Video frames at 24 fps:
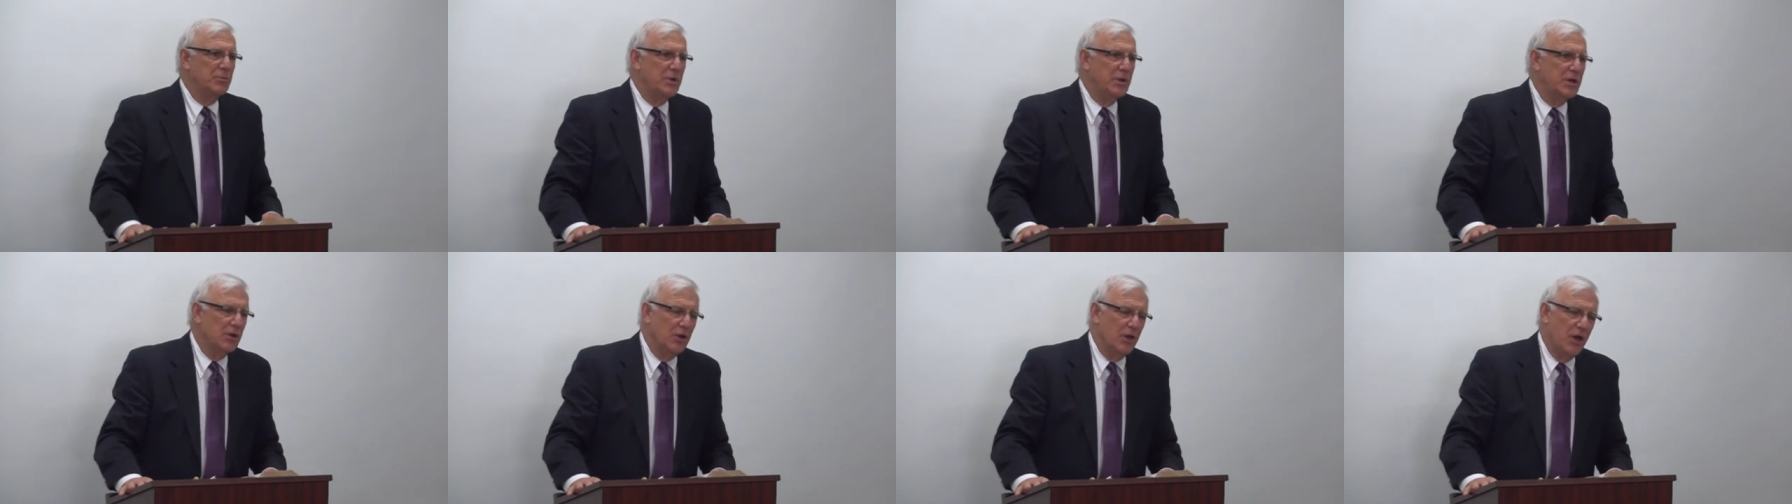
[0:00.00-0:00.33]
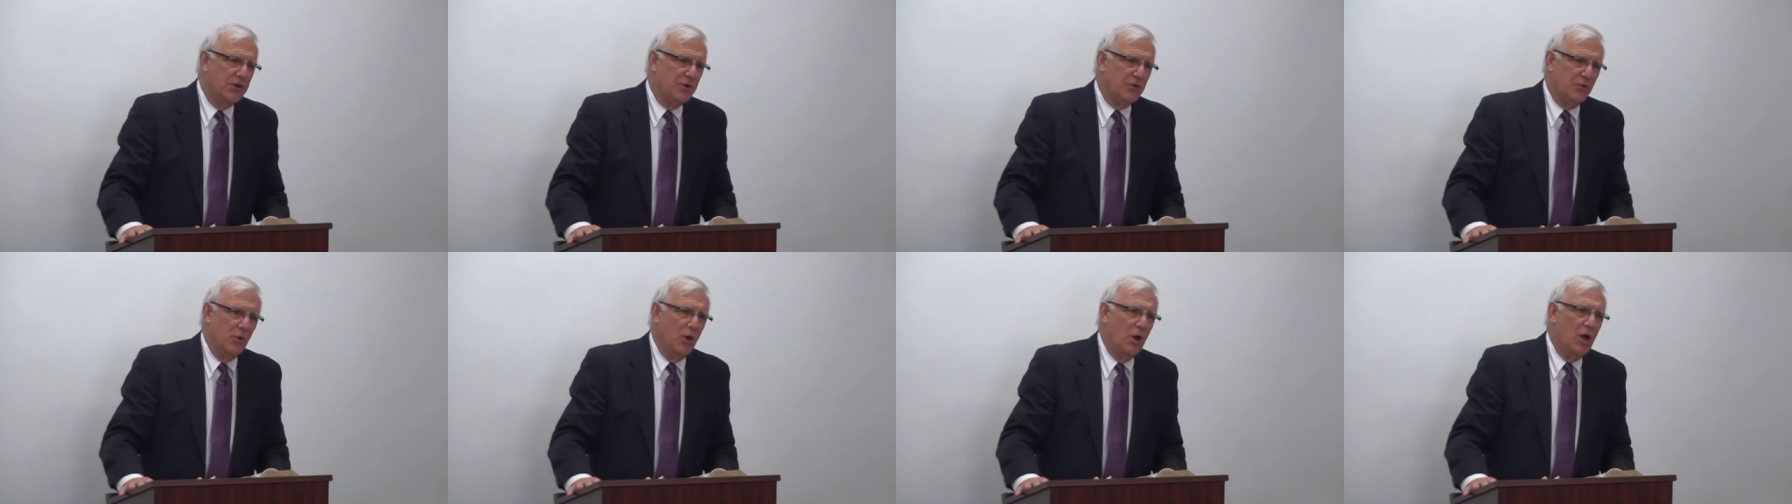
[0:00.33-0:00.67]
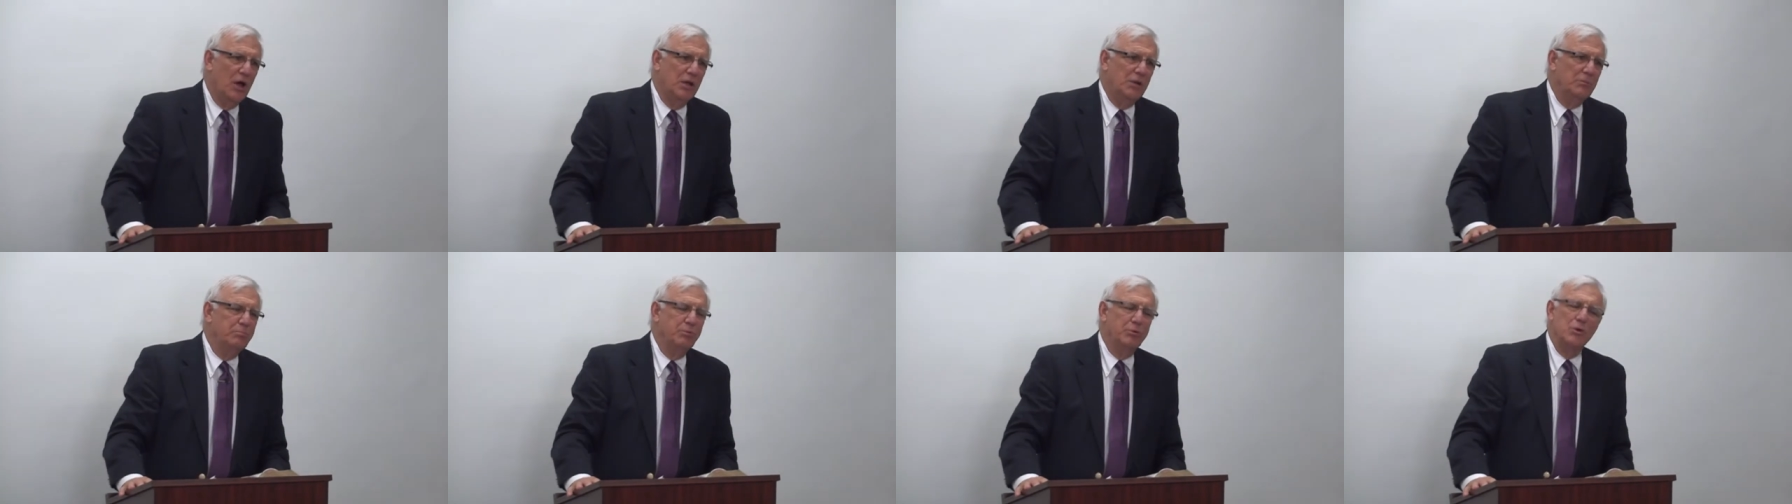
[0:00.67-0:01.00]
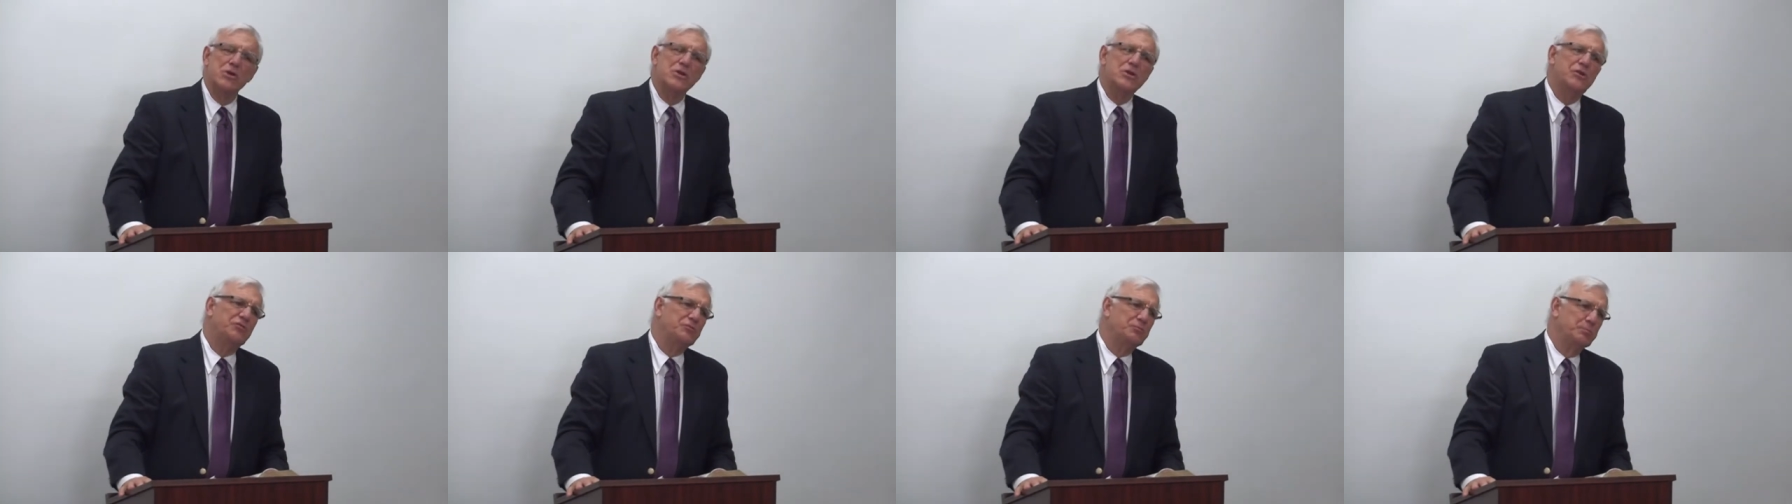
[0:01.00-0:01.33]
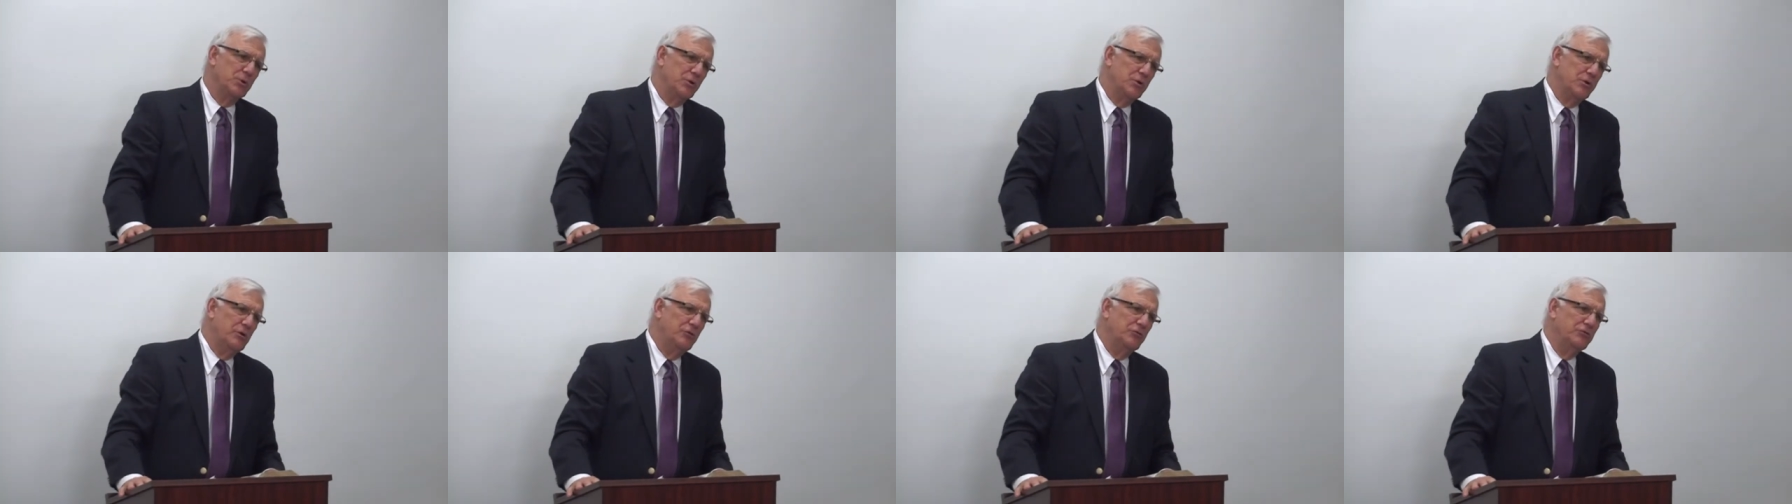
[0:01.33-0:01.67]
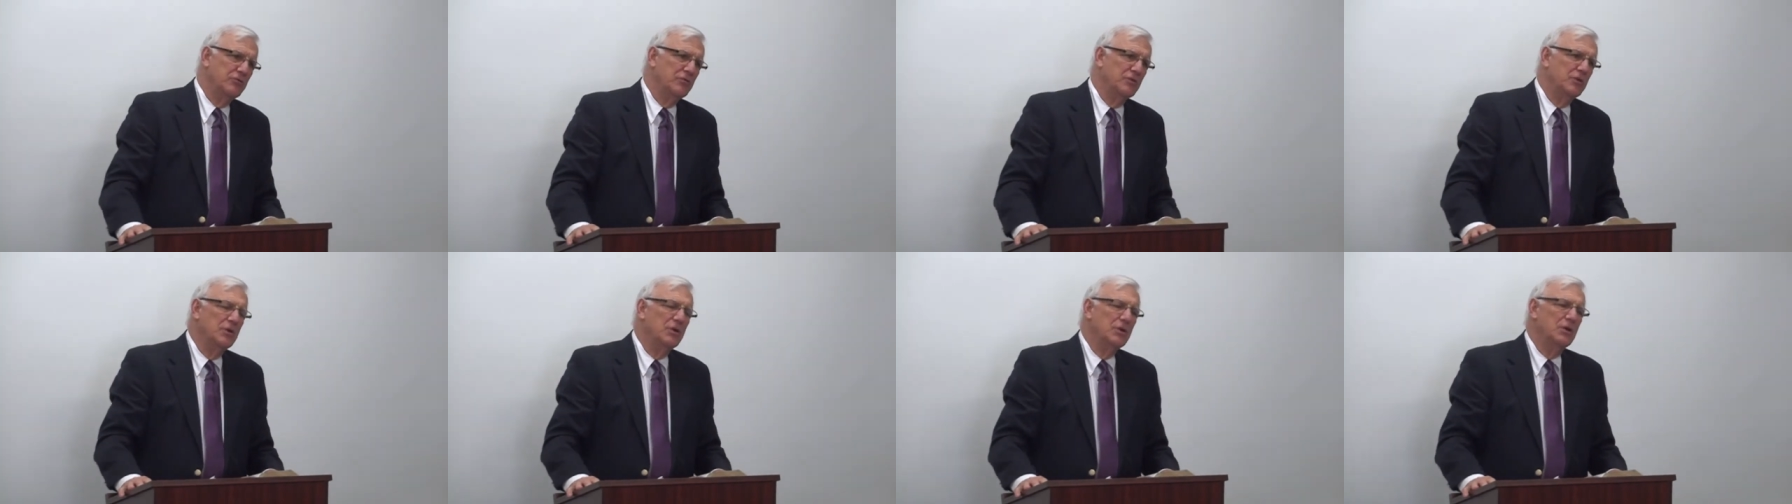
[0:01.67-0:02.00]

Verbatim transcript: me later on, please, please,